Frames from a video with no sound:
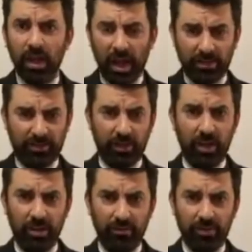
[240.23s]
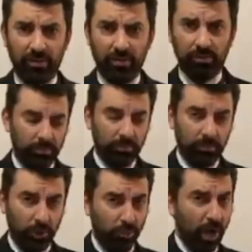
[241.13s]
as slaves.
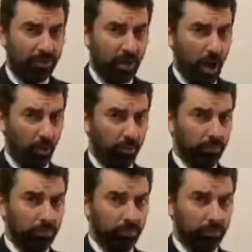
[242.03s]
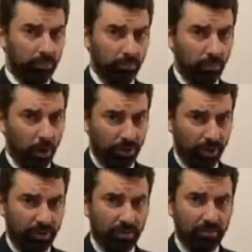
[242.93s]
You must go,
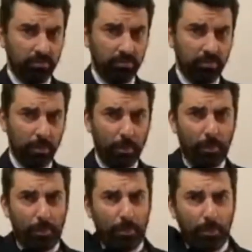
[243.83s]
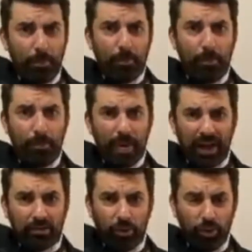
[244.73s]
Moses,
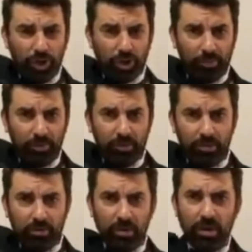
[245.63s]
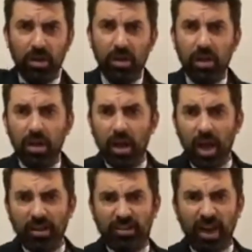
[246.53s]
back to Egypt
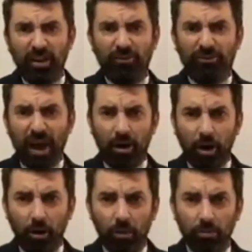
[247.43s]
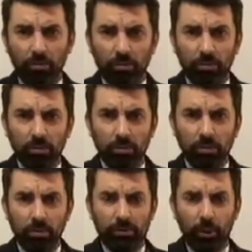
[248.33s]
and tell Pharaoh
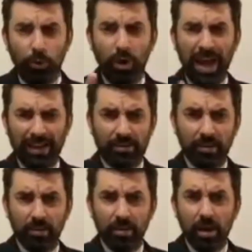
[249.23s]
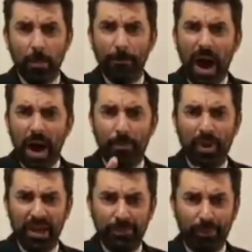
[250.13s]
to let my
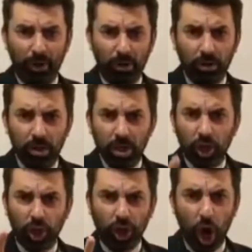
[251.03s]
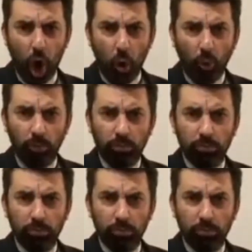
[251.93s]
people go.